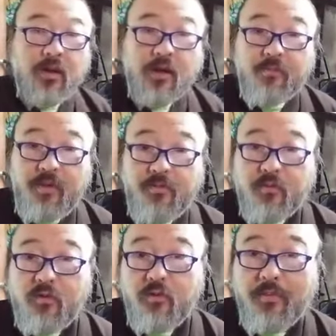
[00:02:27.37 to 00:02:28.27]
are a lot of
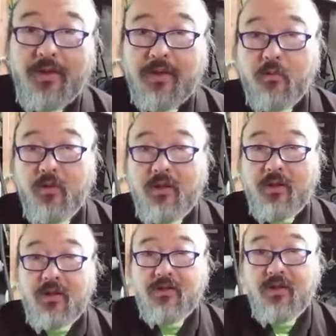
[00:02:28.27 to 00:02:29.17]
people who make a
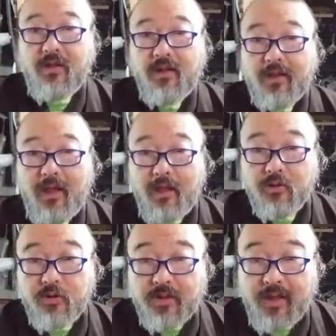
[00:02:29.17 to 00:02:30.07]
reed case out of like
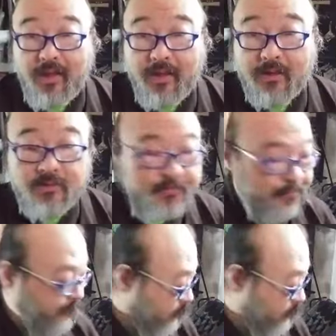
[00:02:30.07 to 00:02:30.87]
Altoid cans.